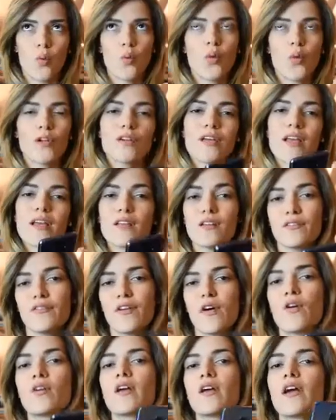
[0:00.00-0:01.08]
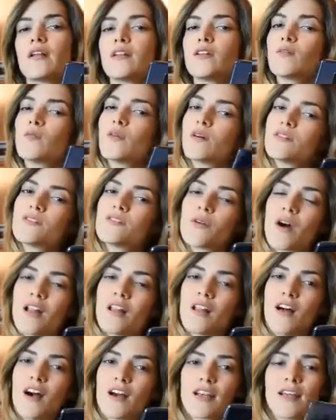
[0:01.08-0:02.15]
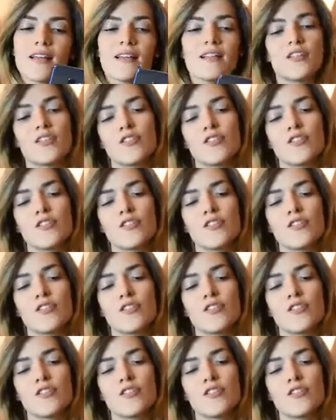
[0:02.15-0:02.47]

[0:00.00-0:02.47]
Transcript: When you get your phone and you want to unlock it,